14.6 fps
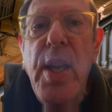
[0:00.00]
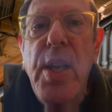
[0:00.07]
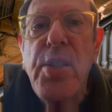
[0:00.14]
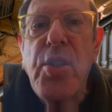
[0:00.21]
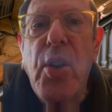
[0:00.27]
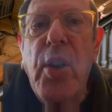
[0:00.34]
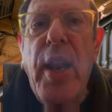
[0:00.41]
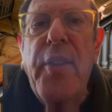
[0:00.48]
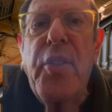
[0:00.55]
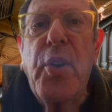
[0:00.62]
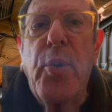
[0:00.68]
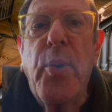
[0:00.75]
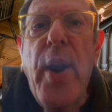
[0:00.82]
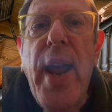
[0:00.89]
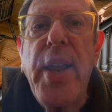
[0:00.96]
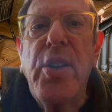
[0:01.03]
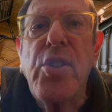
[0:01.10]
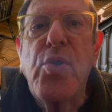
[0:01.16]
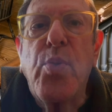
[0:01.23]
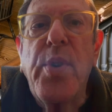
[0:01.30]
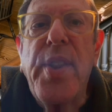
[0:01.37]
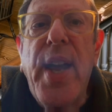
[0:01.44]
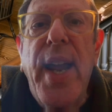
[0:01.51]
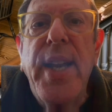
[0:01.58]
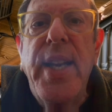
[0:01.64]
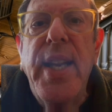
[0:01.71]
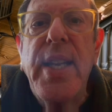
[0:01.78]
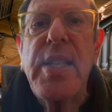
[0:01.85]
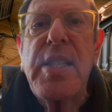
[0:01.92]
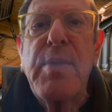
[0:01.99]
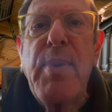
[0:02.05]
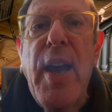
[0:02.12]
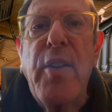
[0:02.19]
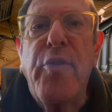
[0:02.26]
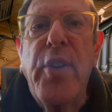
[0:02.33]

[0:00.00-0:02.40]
So let the writers with ideas about